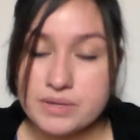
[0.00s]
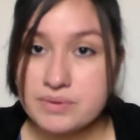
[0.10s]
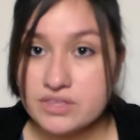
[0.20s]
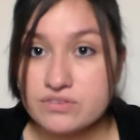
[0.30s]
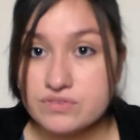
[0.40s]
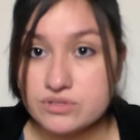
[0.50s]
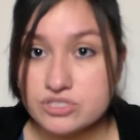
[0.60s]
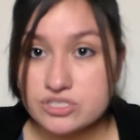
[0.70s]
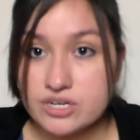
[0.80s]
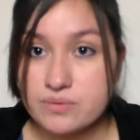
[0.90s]
Maybe in the
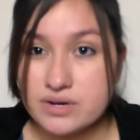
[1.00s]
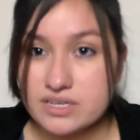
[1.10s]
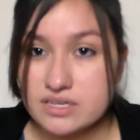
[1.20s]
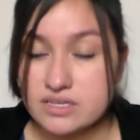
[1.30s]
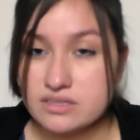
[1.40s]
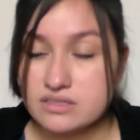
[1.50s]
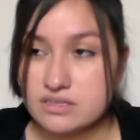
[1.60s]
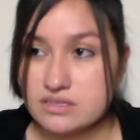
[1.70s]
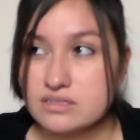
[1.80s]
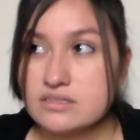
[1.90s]
future I want to get
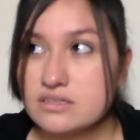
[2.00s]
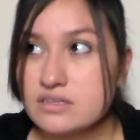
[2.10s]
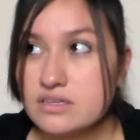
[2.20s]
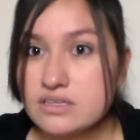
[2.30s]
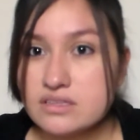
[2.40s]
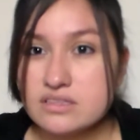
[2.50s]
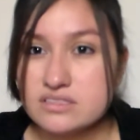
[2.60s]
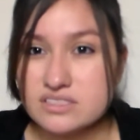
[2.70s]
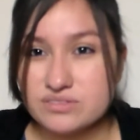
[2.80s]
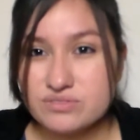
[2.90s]

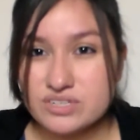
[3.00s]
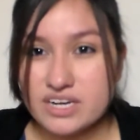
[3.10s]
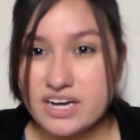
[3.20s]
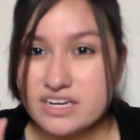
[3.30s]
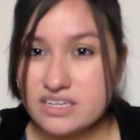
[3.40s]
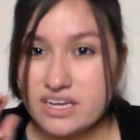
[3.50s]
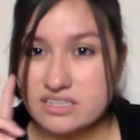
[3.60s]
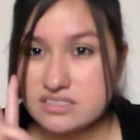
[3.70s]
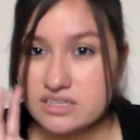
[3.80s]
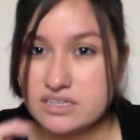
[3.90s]
the different kind. It
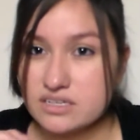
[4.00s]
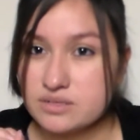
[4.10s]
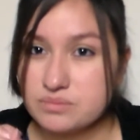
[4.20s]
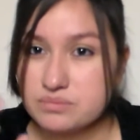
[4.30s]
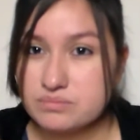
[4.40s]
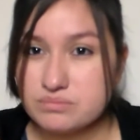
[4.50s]
has like a